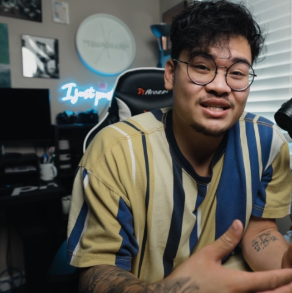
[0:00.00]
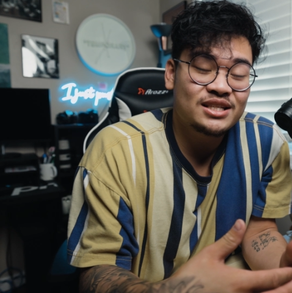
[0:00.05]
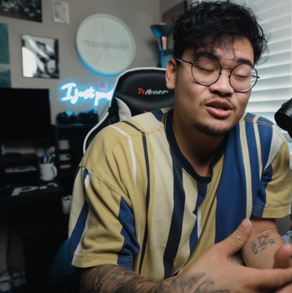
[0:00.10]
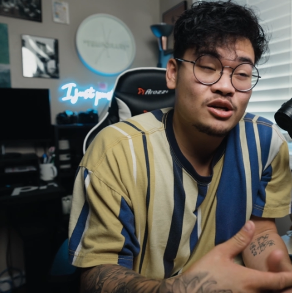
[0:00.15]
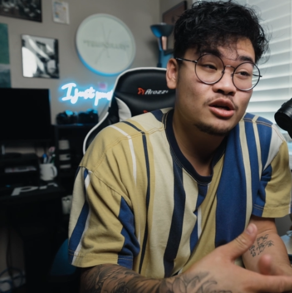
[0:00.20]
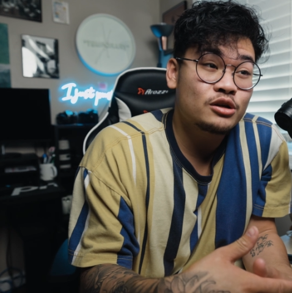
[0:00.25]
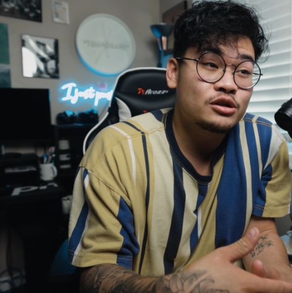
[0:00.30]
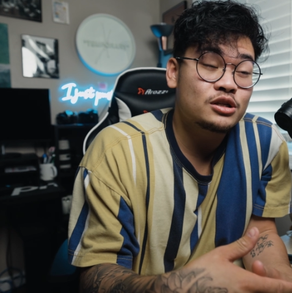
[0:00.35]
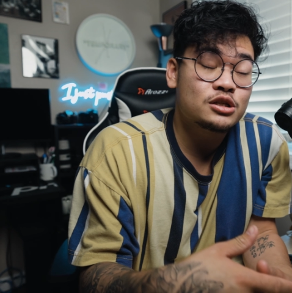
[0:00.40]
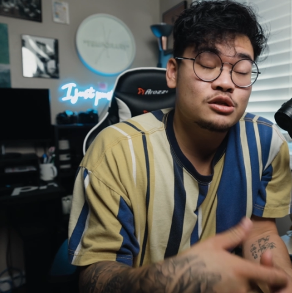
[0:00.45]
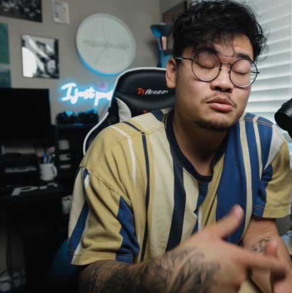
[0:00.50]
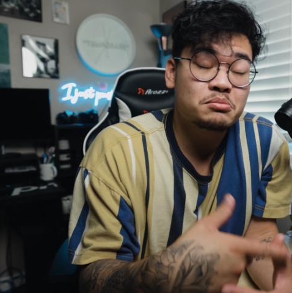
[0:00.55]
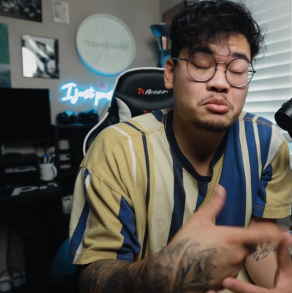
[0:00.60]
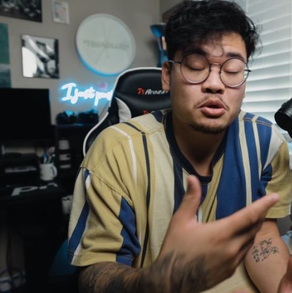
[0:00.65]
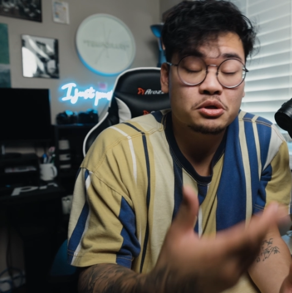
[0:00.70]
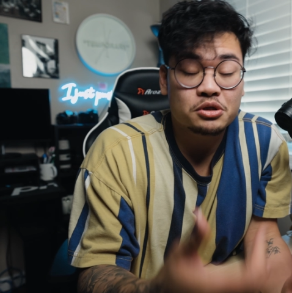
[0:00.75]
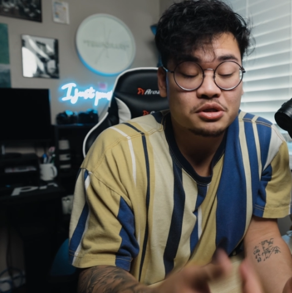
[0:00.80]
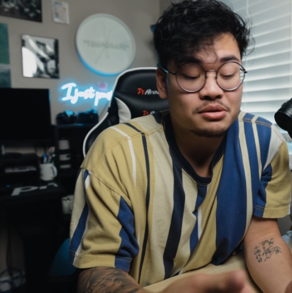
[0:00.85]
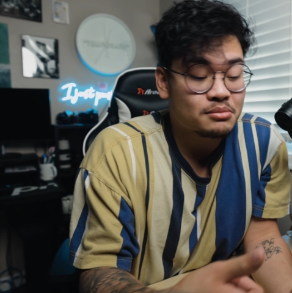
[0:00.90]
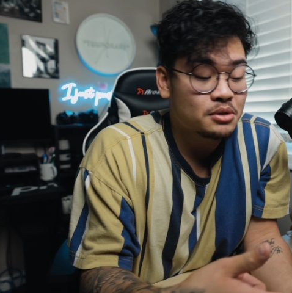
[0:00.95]
You know, you can do
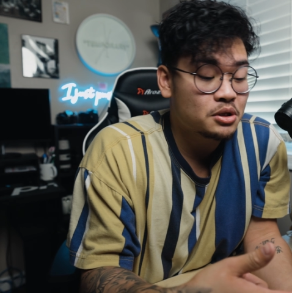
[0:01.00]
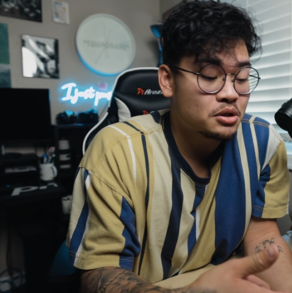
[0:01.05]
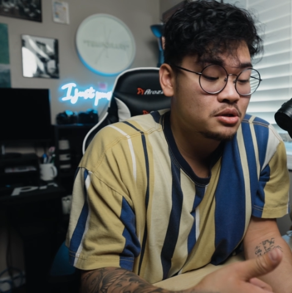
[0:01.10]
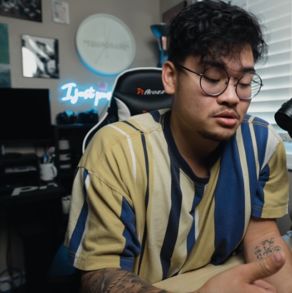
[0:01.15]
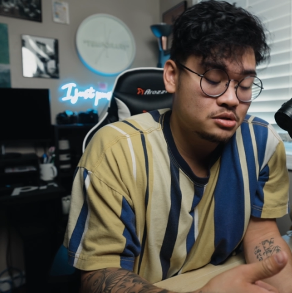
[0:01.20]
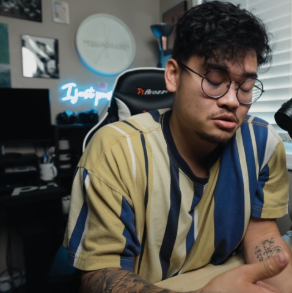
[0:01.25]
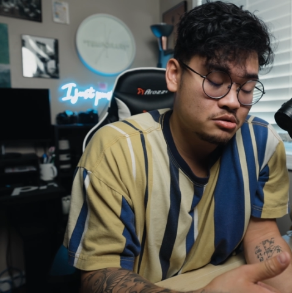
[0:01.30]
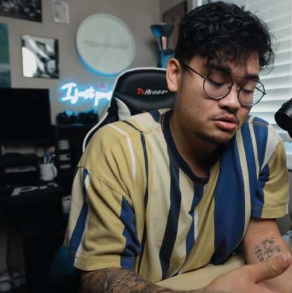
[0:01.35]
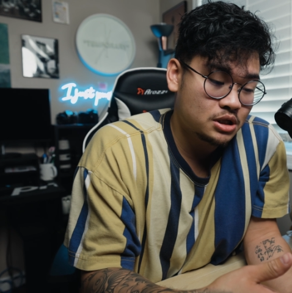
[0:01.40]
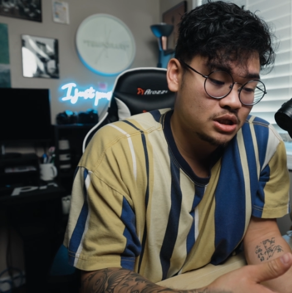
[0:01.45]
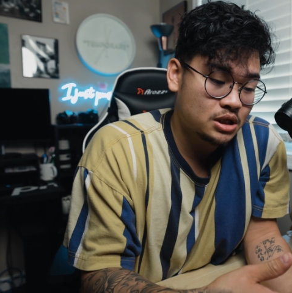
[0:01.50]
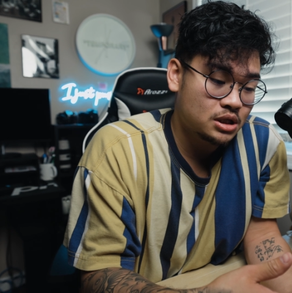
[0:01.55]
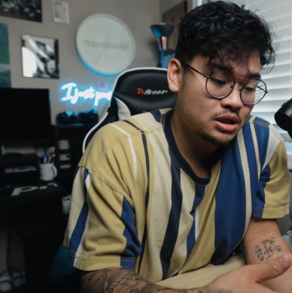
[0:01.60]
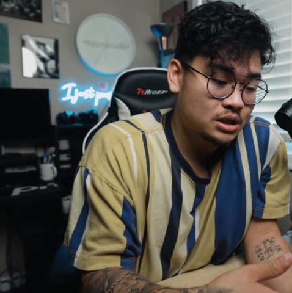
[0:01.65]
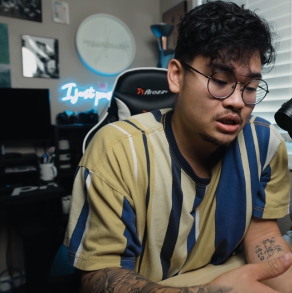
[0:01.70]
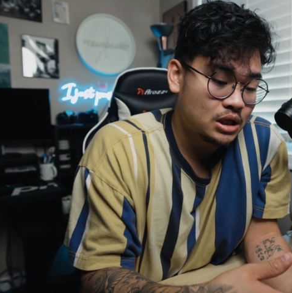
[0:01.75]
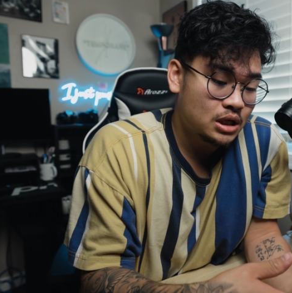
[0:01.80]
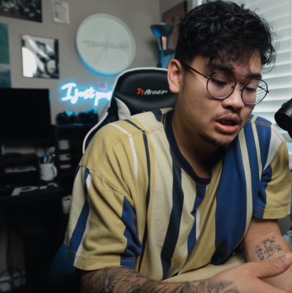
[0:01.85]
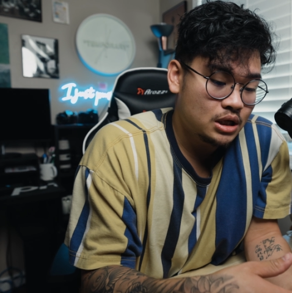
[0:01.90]
portrait mode, you can,